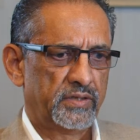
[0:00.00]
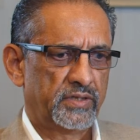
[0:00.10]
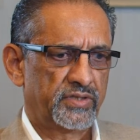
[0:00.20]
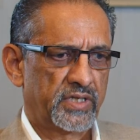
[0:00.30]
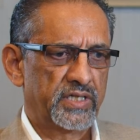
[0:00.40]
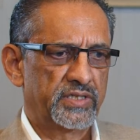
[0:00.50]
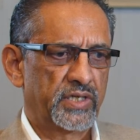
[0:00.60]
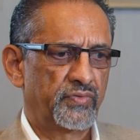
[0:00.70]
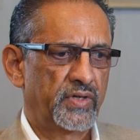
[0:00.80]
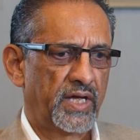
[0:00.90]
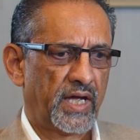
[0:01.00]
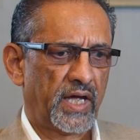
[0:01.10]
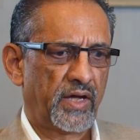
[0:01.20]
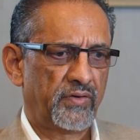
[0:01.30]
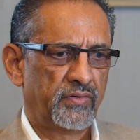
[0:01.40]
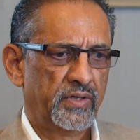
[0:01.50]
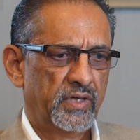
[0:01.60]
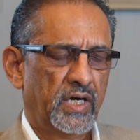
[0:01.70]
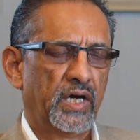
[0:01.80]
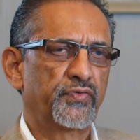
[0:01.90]
studies that we have,
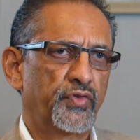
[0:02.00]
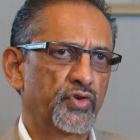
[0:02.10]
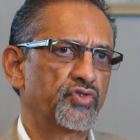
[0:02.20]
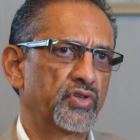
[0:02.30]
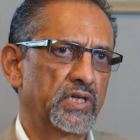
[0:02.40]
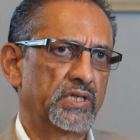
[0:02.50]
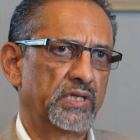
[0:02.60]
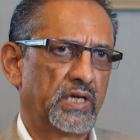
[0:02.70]
unfortunately,